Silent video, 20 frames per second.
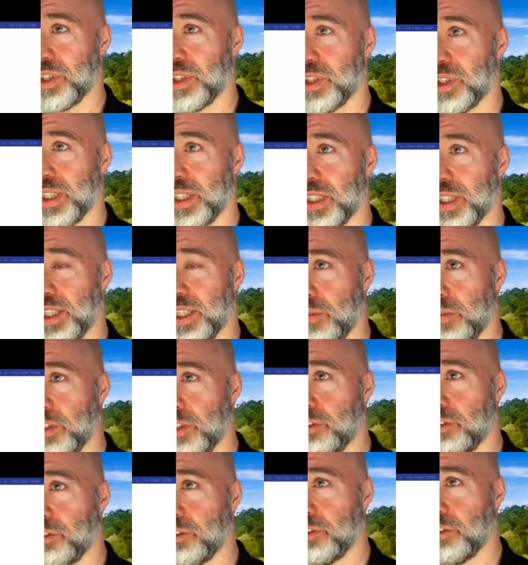today to
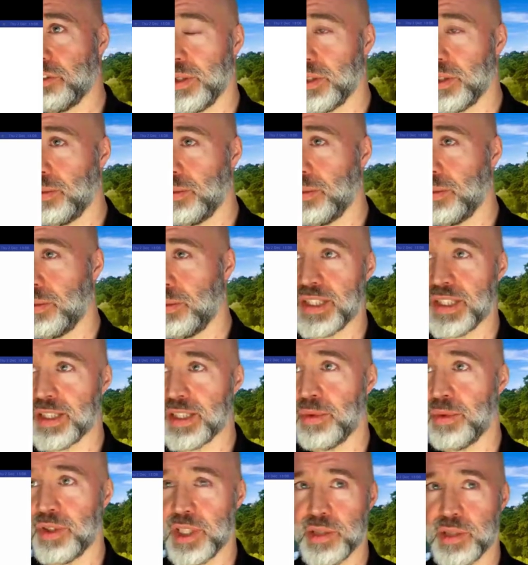hopefully try and
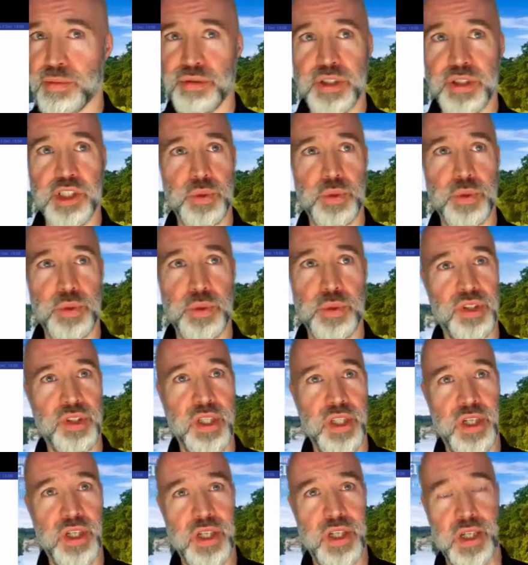bring some of these
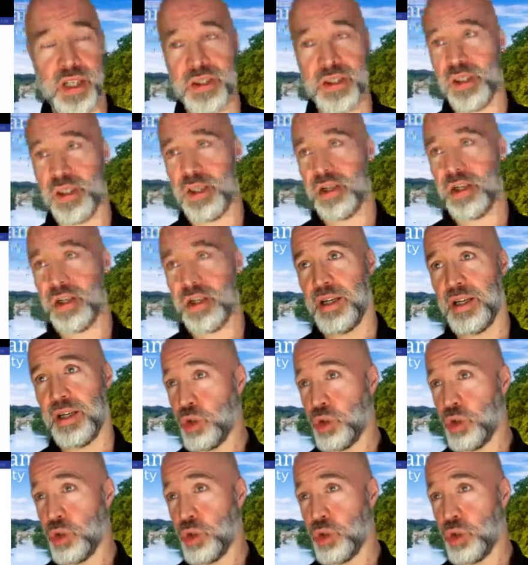principles to life.